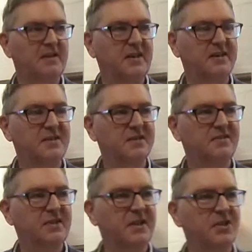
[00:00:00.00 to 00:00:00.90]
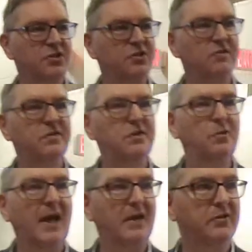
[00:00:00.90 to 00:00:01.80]
The identification of new
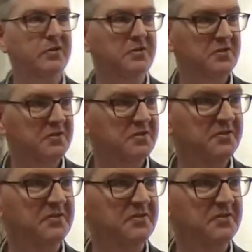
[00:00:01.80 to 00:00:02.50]
Herods